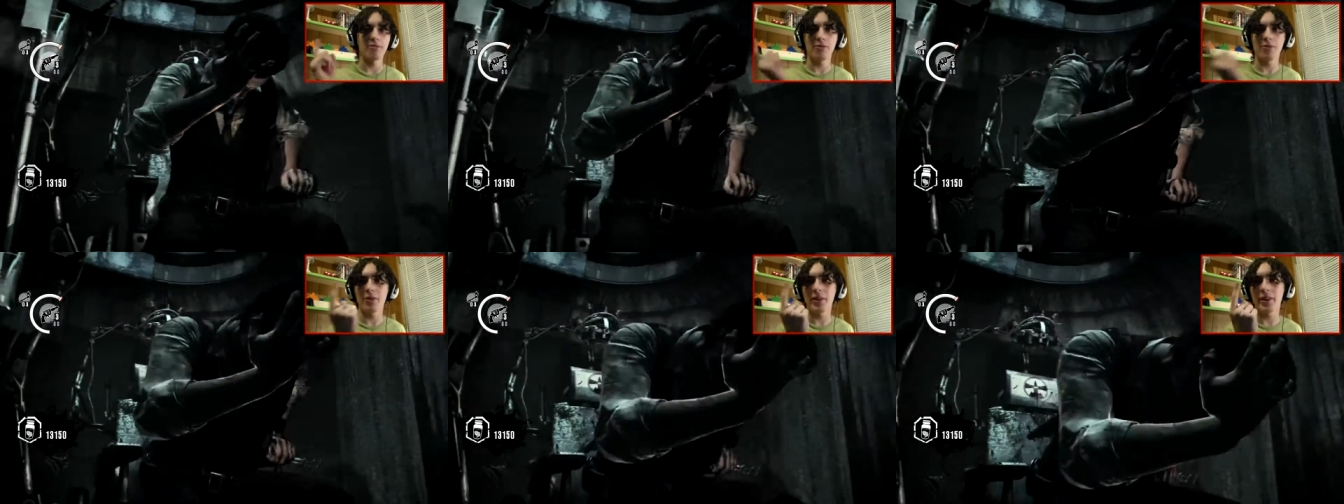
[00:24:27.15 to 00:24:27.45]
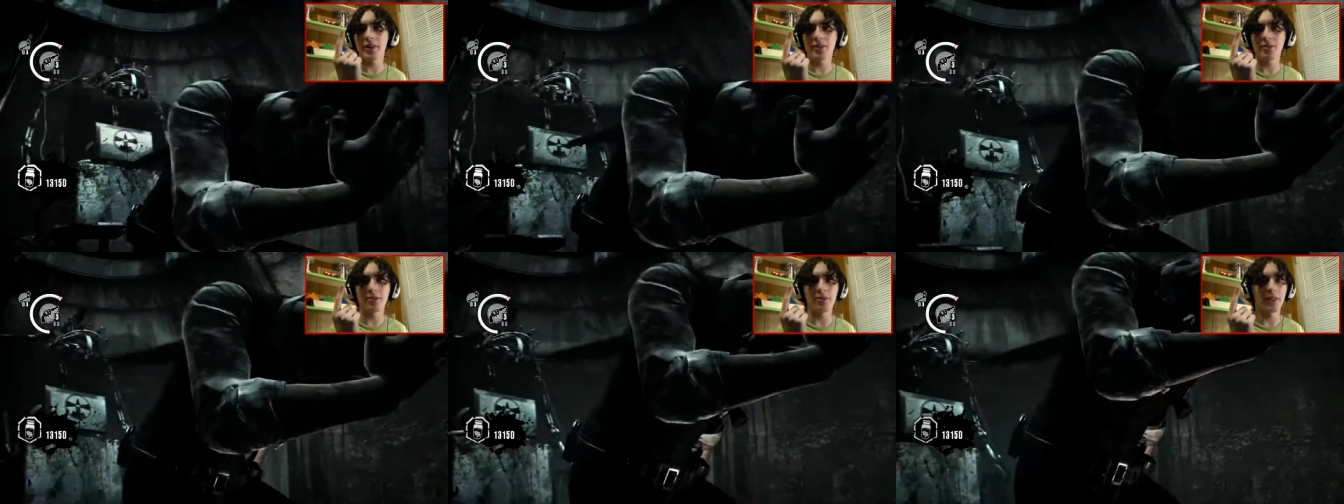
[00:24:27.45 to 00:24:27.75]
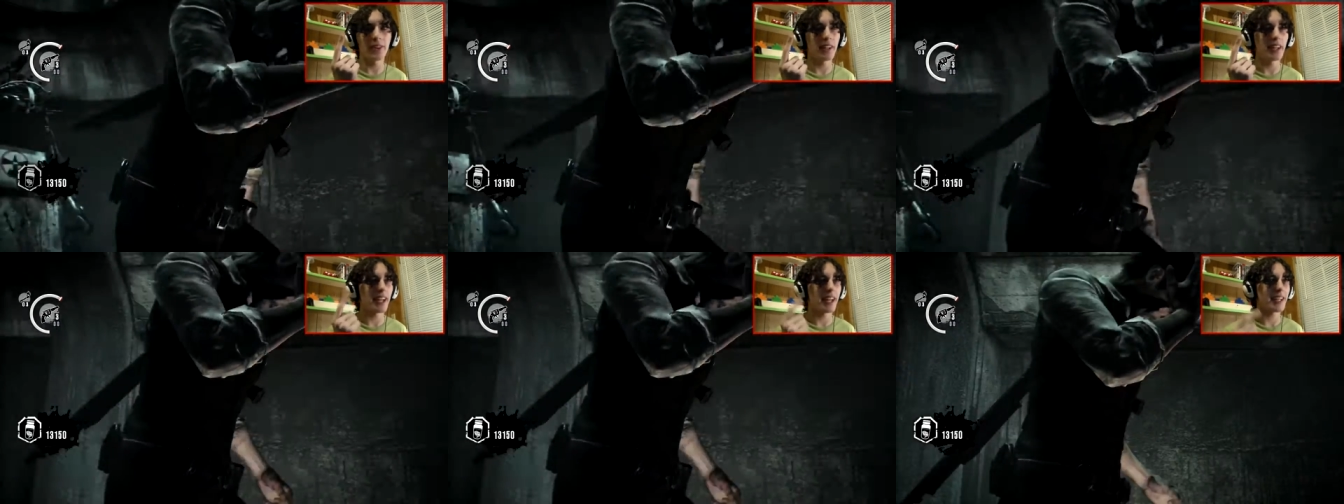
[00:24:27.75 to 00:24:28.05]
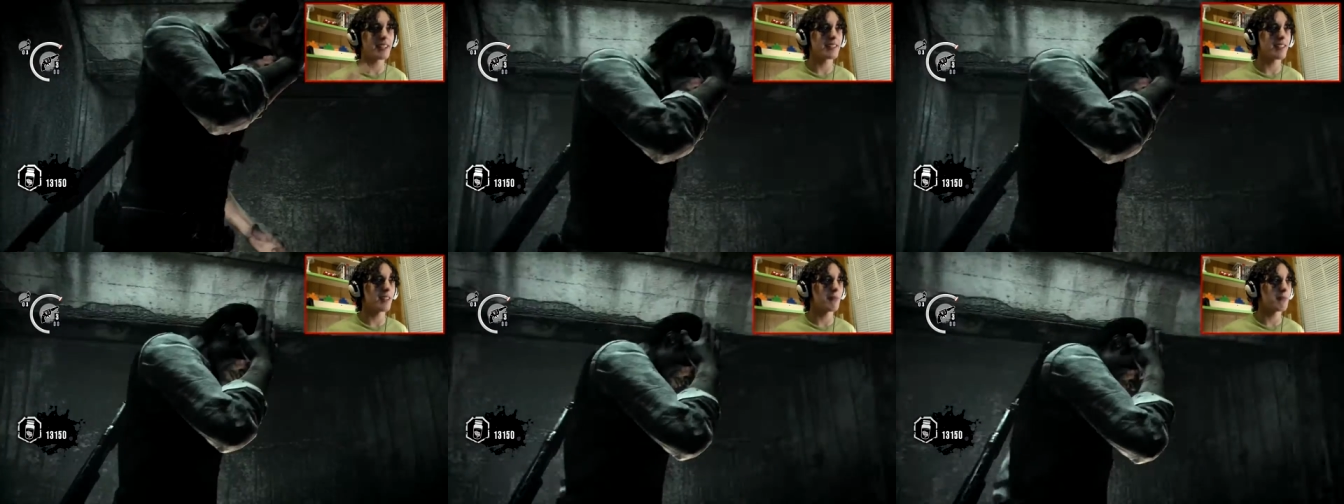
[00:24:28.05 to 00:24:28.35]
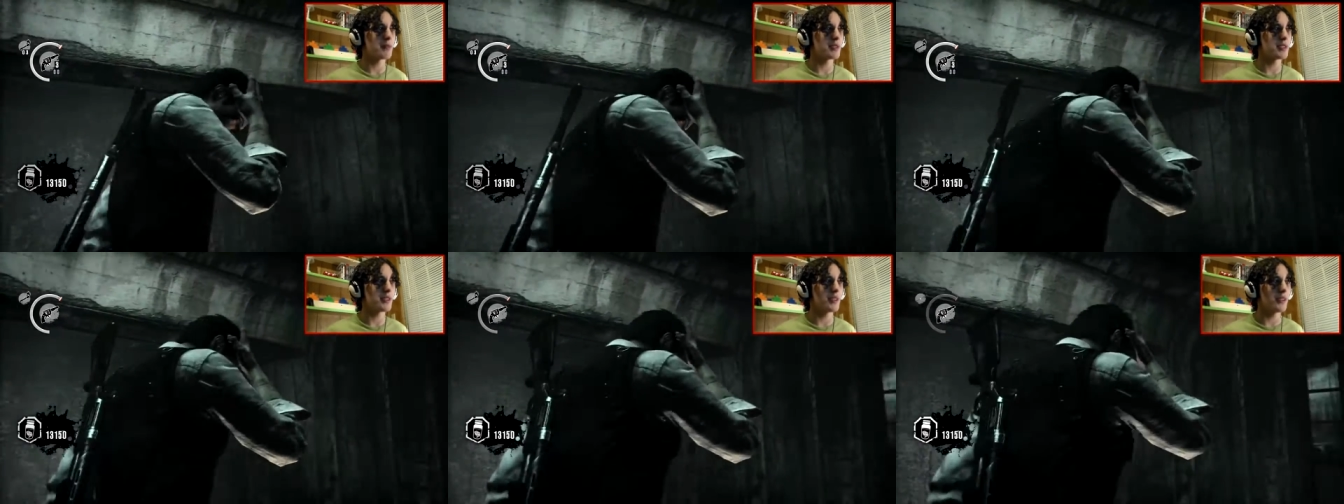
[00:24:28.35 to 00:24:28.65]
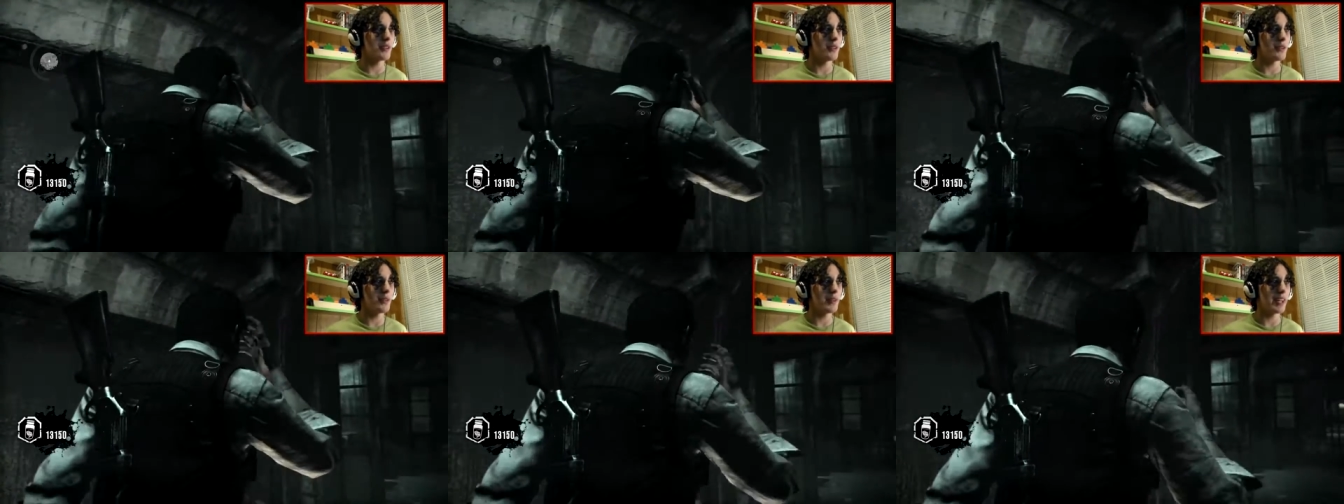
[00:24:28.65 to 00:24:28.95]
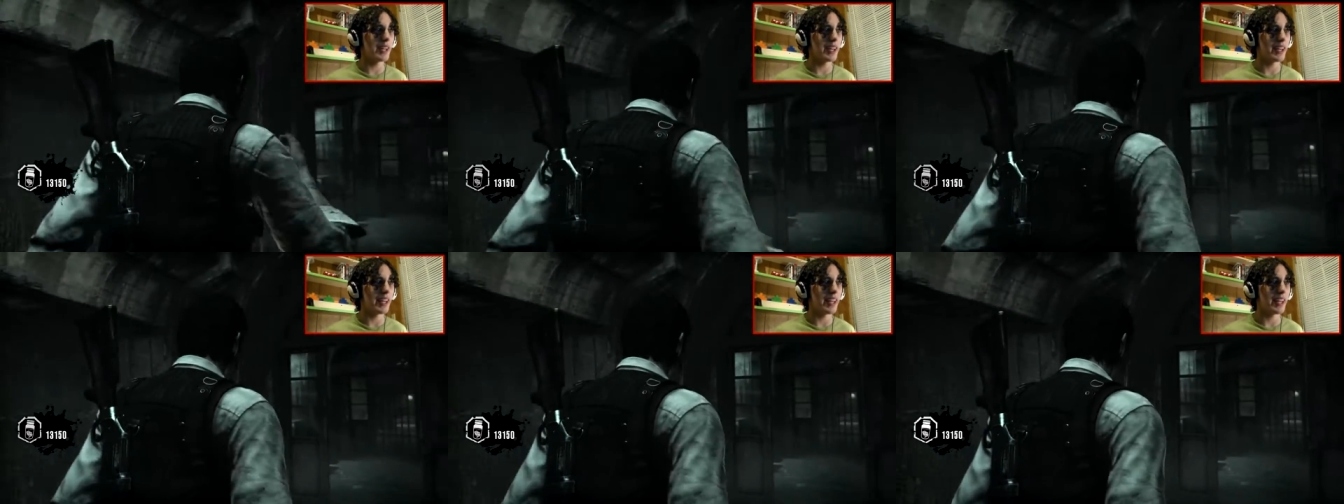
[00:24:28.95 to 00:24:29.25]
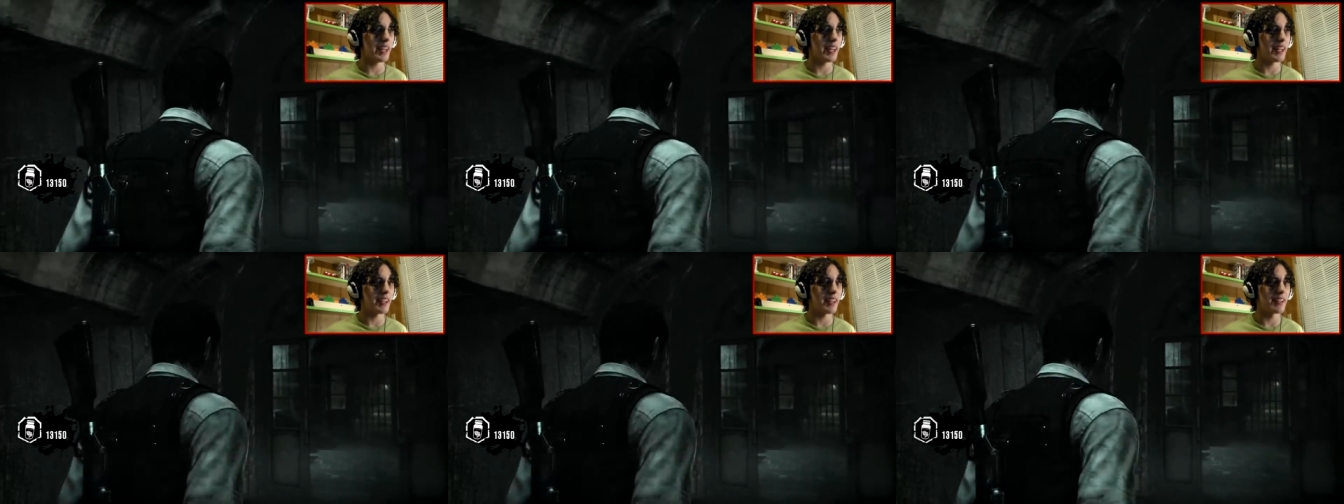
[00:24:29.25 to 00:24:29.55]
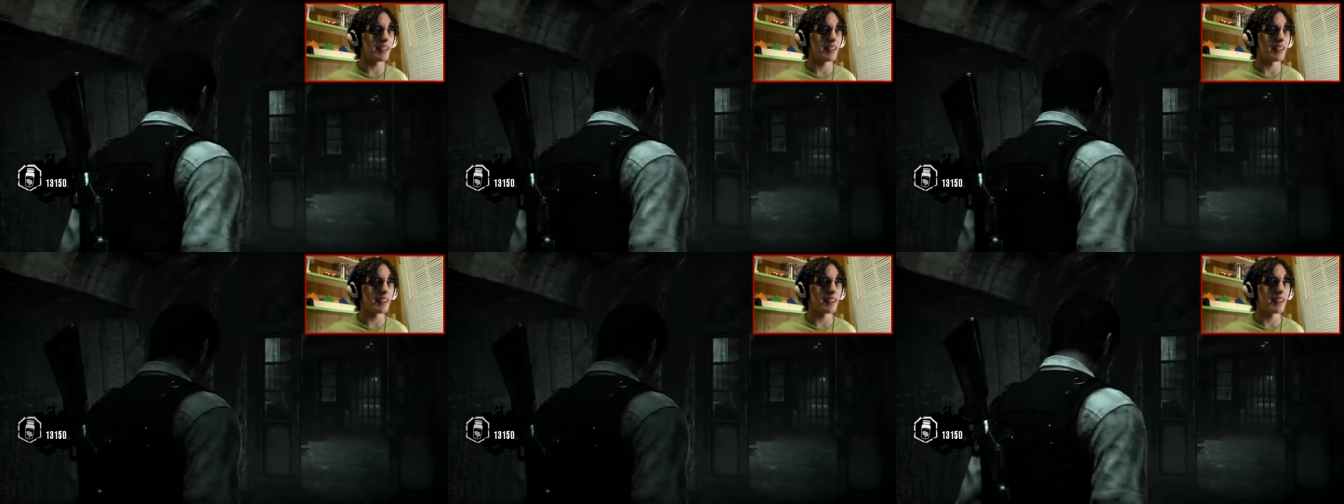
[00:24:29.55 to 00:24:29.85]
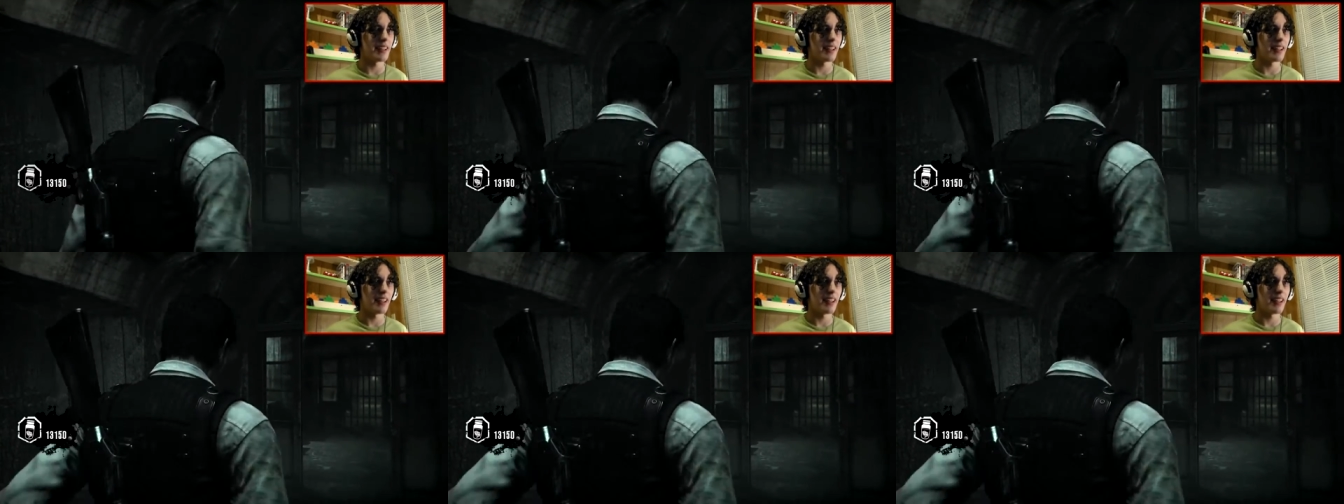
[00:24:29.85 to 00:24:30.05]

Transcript: Full health for the next episode, and uh,